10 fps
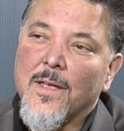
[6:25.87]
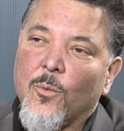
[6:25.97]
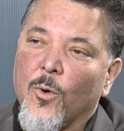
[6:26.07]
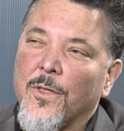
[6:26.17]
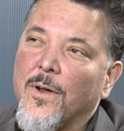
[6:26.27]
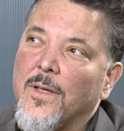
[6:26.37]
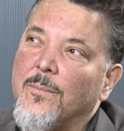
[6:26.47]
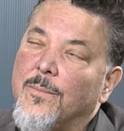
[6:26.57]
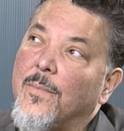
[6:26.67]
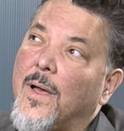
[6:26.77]
Were there any,
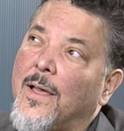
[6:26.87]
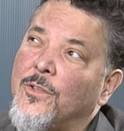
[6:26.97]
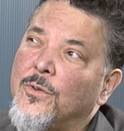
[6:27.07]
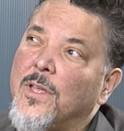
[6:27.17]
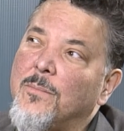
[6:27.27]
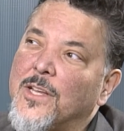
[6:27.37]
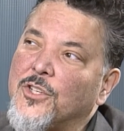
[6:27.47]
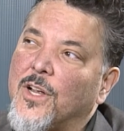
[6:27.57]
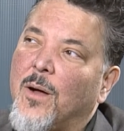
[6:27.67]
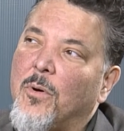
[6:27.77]
you did
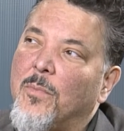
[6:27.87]
mention a couple,